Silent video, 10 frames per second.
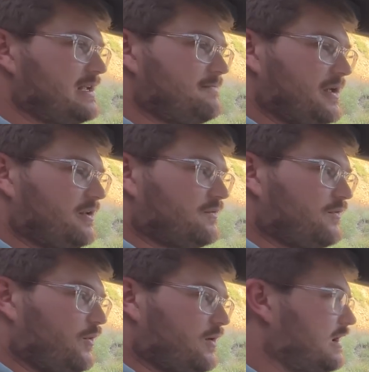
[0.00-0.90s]
built
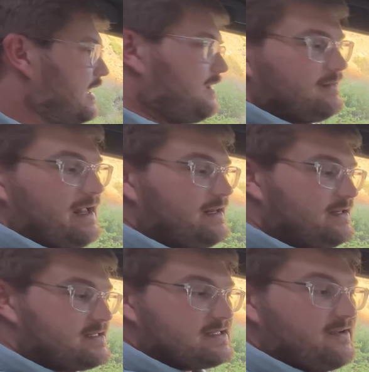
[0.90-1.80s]
for a lot of
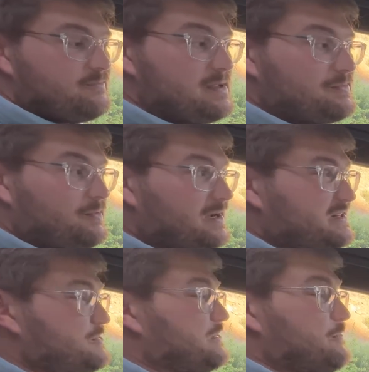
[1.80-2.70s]
the stuff people want to
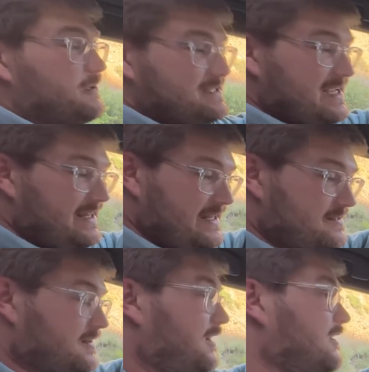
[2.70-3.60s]
do. They want to take these
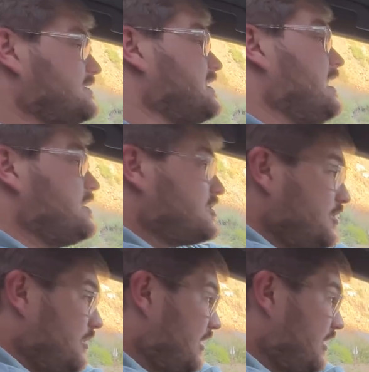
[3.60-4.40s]
cars to a